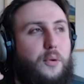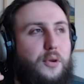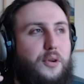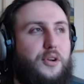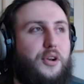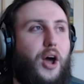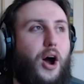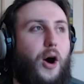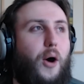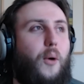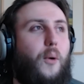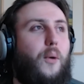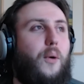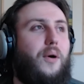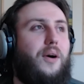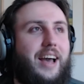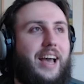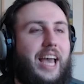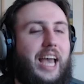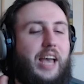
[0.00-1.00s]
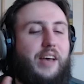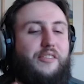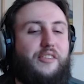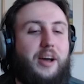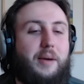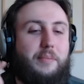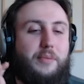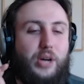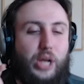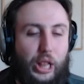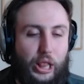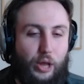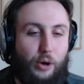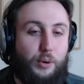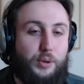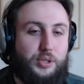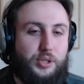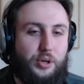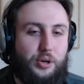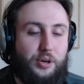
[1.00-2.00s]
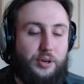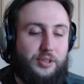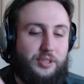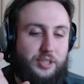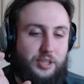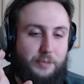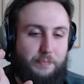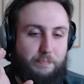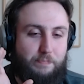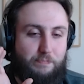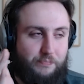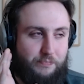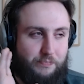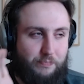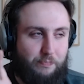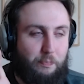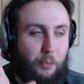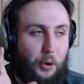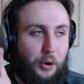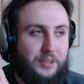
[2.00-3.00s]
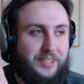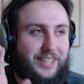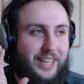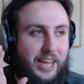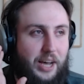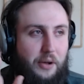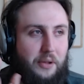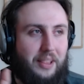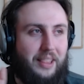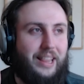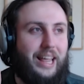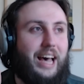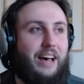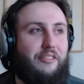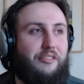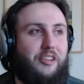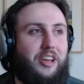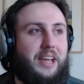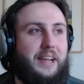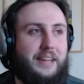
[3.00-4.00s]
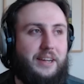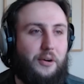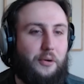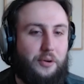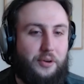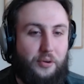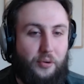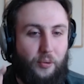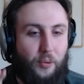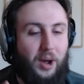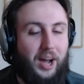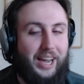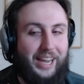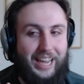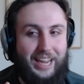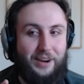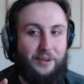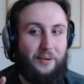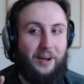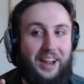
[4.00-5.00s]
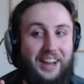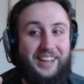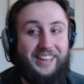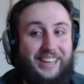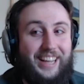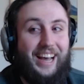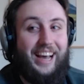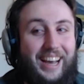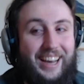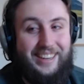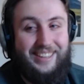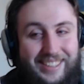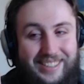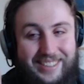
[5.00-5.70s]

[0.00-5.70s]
know if I'm closer to bursting out laughing or crying right now.